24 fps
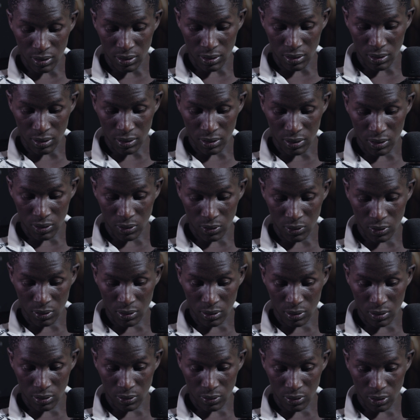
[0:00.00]
I'll
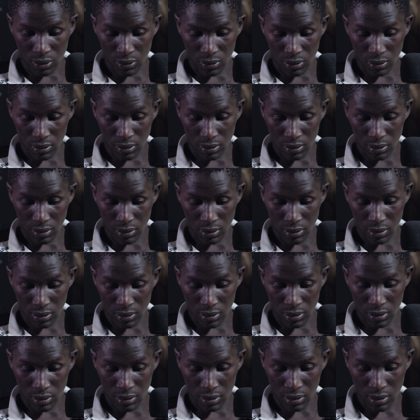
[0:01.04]
choose which one.
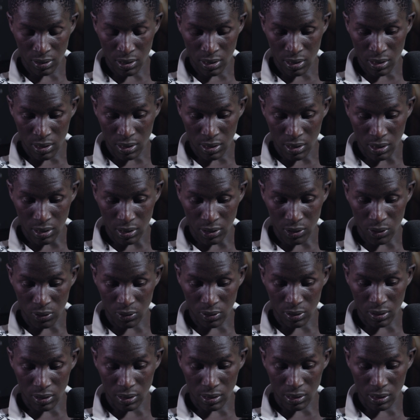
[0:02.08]
I'll
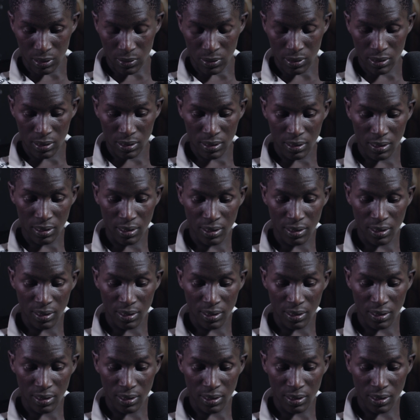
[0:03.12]
choose this one.